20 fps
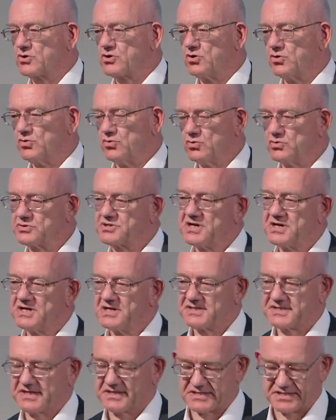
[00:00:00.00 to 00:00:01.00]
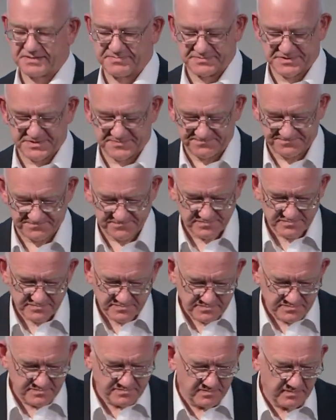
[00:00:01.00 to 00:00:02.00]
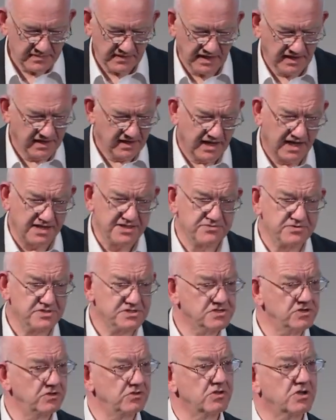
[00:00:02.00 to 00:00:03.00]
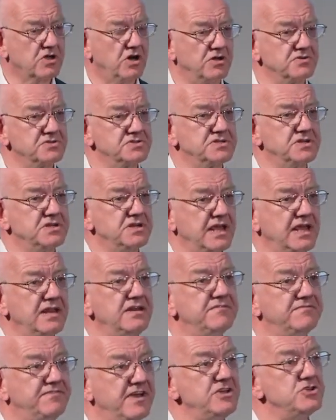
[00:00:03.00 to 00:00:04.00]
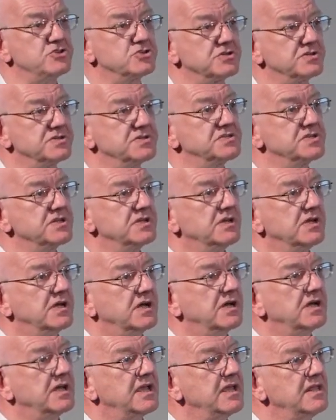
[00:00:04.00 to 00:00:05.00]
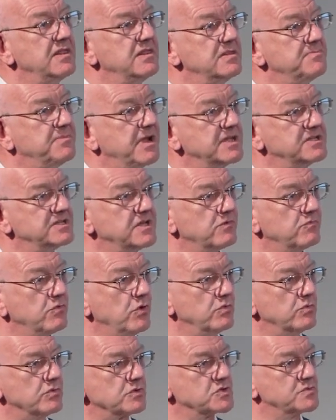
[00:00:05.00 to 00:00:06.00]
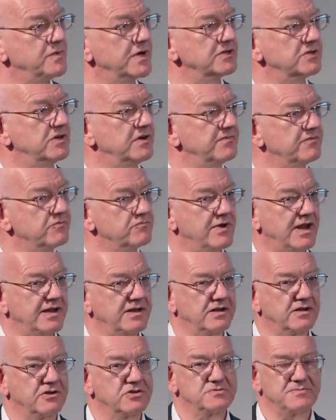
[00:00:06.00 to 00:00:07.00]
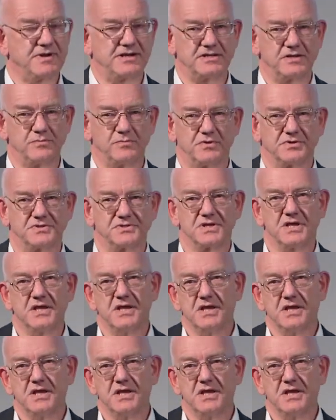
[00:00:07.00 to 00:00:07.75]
court systems. And there are still constant innovations in the basic rules, quite often radical and dramatic ones.